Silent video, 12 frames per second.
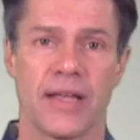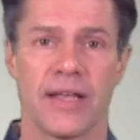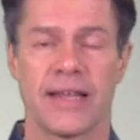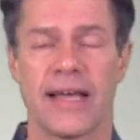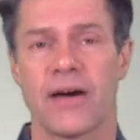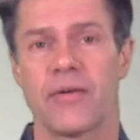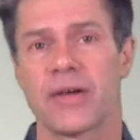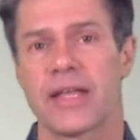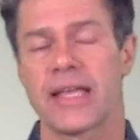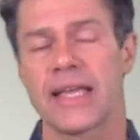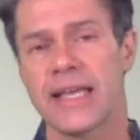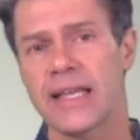Now,
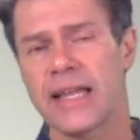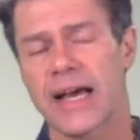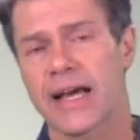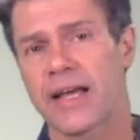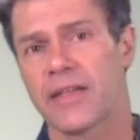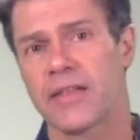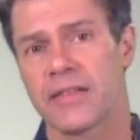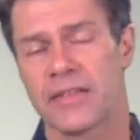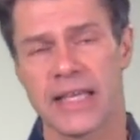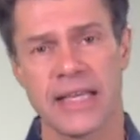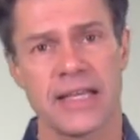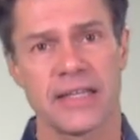in
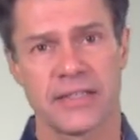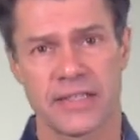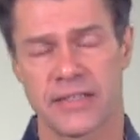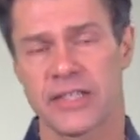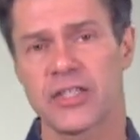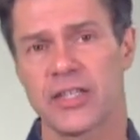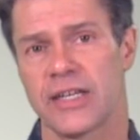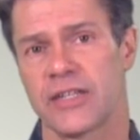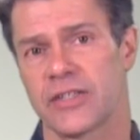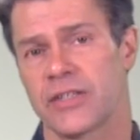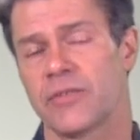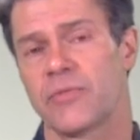the decision
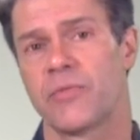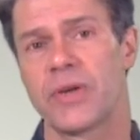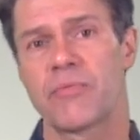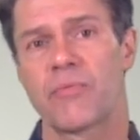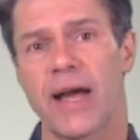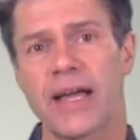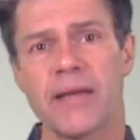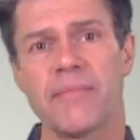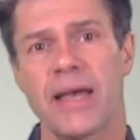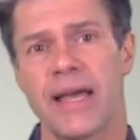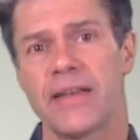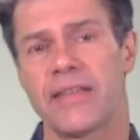engine, we
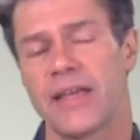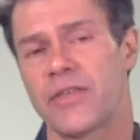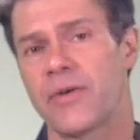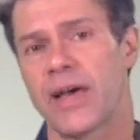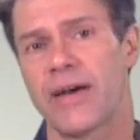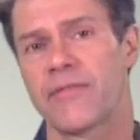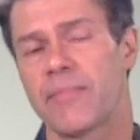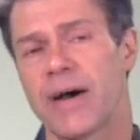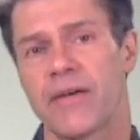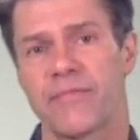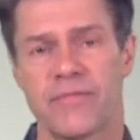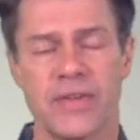recommend that you have
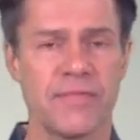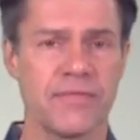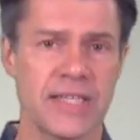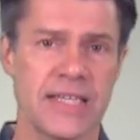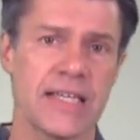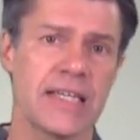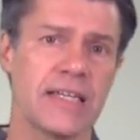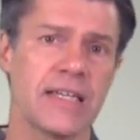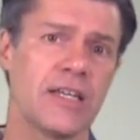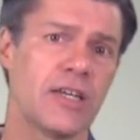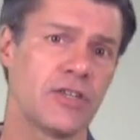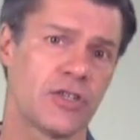about 15
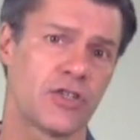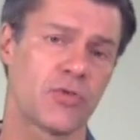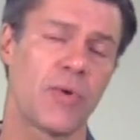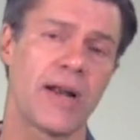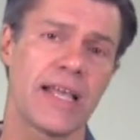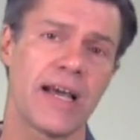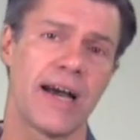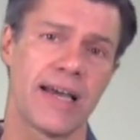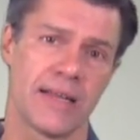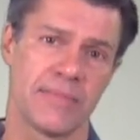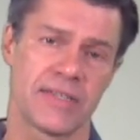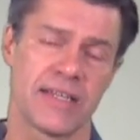to 20
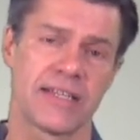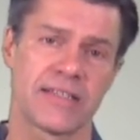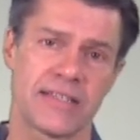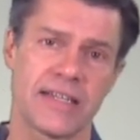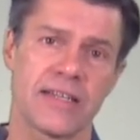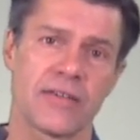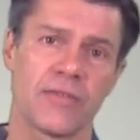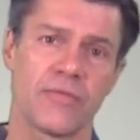items in a single